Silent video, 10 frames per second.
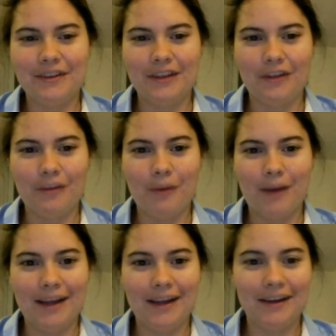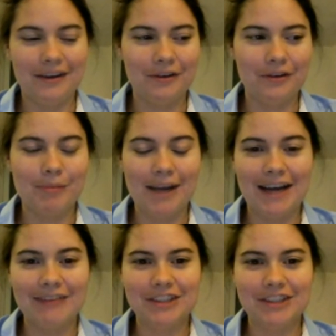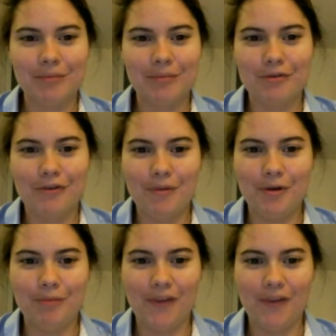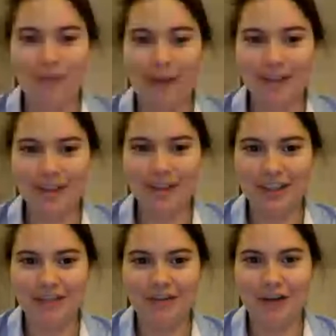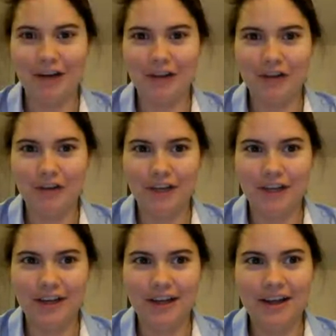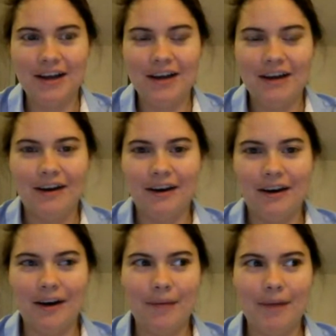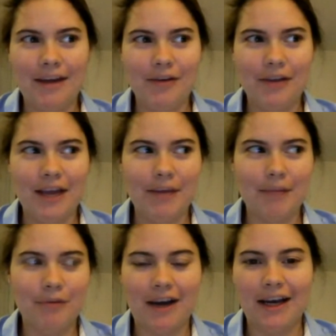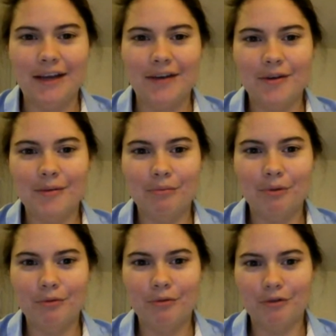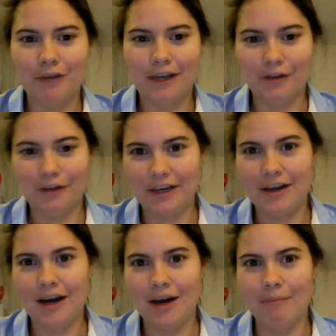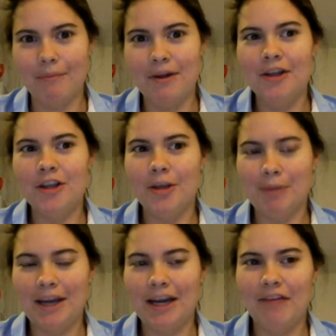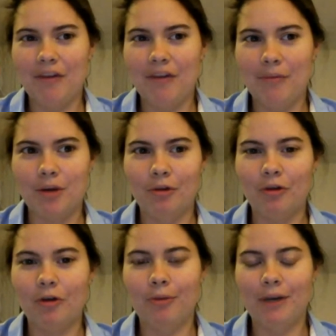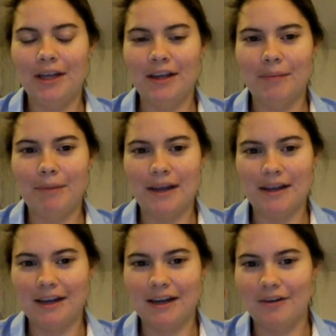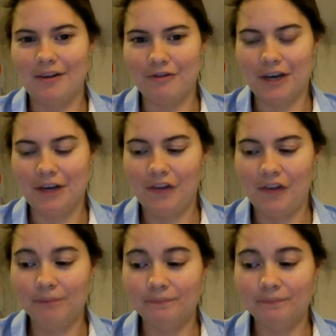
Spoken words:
it's why you might have to jump through some hoops, especially if you're not a student and you can't provide proof of regular income. You might have some trouble opening a bank account in France.